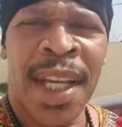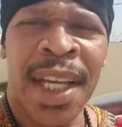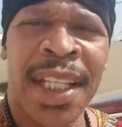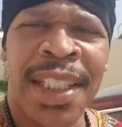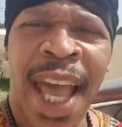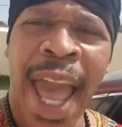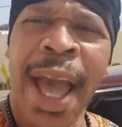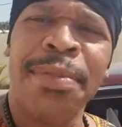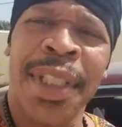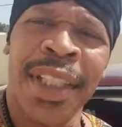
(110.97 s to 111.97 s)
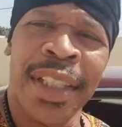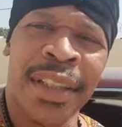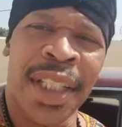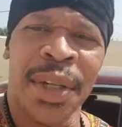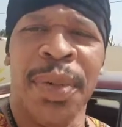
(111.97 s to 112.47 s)
It's
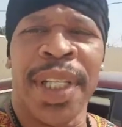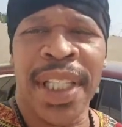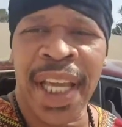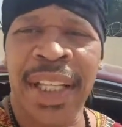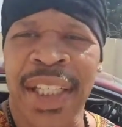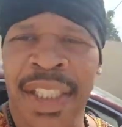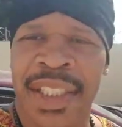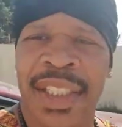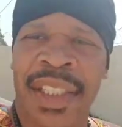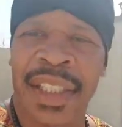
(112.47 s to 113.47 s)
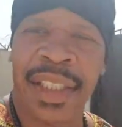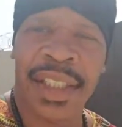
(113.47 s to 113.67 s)
absolutely ridiculous.